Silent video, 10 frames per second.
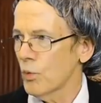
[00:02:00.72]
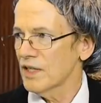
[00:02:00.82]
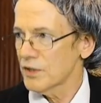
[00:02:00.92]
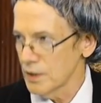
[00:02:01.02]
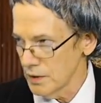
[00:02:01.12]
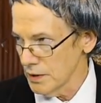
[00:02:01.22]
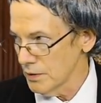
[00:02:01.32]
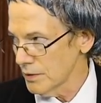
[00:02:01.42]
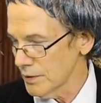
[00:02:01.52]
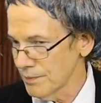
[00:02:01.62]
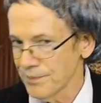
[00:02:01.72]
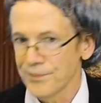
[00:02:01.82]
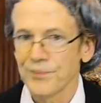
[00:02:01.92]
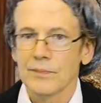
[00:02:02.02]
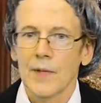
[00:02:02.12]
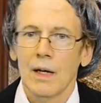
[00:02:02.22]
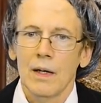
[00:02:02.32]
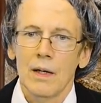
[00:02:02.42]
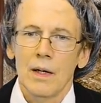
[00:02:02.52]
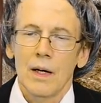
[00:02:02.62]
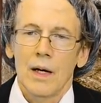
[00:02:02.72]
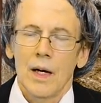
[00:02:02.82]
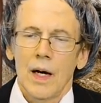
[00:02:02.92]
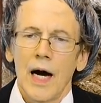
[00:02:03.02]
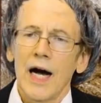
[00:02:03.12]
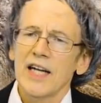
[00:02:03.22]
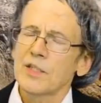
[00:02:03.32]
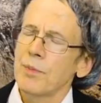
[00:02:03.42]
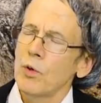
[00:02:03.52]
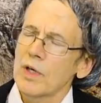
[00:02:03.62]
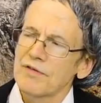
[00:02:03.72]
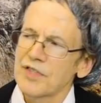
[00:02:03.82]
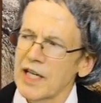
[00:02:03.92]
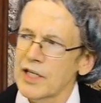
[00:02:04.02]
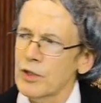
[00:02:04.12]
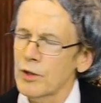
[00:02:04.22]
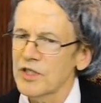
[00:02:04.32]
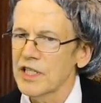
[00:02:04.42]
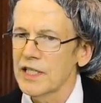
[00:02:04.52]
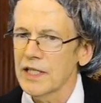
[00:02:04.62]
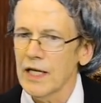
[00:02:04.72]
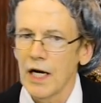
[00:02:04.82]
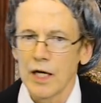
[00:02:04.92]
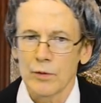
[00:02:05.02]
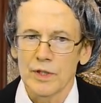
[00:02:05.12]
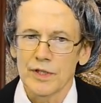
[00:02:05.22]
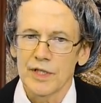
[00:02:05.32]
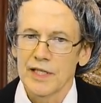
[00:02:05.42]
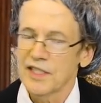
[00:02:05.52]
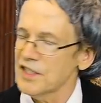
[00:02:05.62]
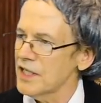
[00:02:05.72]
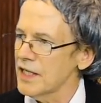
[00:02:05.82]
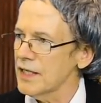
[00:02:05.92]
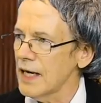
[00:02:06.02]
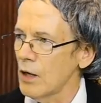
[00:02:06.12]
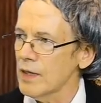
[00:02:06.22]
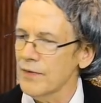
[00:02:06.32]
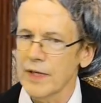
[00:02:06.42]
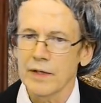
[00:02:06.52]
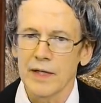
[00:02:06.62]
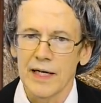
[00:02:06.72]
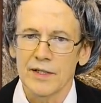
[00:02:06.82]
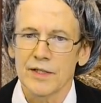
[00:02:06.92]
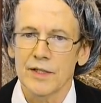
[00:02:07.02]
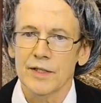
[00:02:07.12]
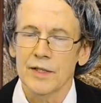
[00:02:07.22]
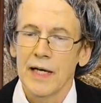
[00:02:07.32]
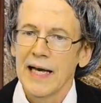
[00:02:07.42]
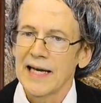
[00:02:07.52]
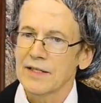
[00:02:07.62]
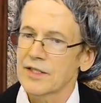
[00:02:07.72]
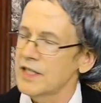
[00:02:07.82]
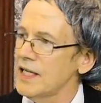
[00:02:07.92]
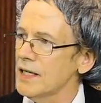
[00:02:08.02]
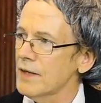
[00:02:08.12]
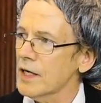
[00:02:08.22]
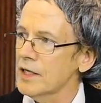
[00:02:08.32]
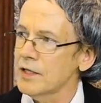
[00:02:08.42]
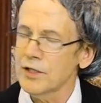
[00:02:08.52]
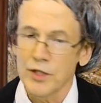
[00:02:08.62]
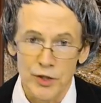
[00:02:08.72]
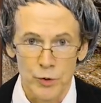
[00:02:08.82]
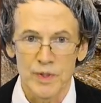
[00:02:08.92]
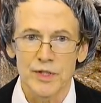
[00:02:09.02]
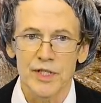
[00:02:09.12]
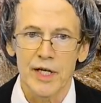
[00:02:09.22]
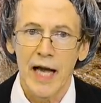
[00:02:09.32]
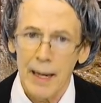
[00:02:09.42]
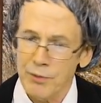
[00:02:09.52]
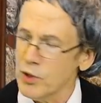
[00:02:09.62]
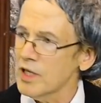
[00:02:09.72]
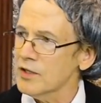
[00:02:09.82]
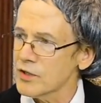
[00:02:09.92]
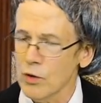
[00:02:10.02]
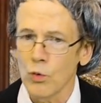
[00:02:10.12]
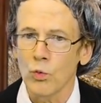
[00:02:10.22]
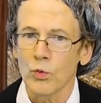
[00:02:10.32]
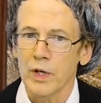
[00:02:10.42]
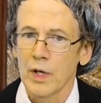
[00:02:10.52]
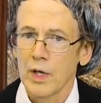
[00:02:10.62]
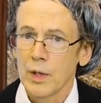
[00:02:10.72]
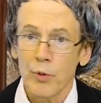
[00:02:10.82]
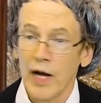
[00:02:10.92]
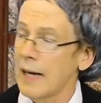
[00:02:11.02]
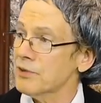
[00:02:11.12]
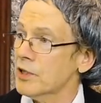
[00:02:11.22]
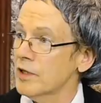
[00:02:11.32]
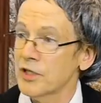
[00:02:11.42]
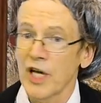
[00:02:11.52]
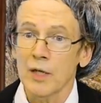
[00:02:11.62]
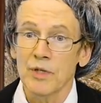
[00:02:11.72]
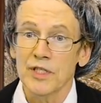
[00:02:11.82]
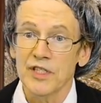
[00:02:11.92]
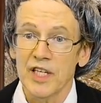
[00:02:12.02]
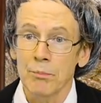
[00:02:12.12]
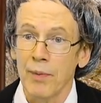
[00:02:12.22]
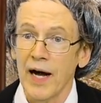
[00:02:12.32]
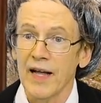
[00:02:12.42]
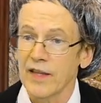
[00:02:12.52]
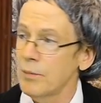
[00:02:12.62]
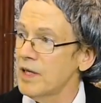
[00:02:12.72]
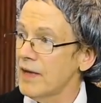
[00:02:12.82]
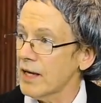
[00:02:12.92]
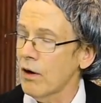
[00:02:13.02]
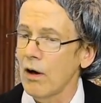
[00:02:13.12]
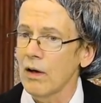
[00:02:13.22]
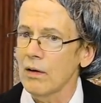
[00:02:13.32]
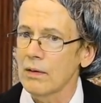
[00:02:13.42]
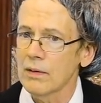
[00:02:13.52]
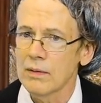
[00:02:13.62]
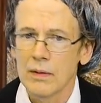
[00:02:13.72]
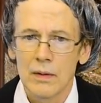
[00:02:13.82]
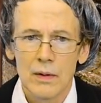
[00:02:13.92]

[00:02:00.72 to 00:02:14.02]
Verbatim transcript: West Indies. I spoke of senators in Congress sitting down at their desks and seeing their constituents captured and sold, perhaps to the gentlemen sitting by them in that hall.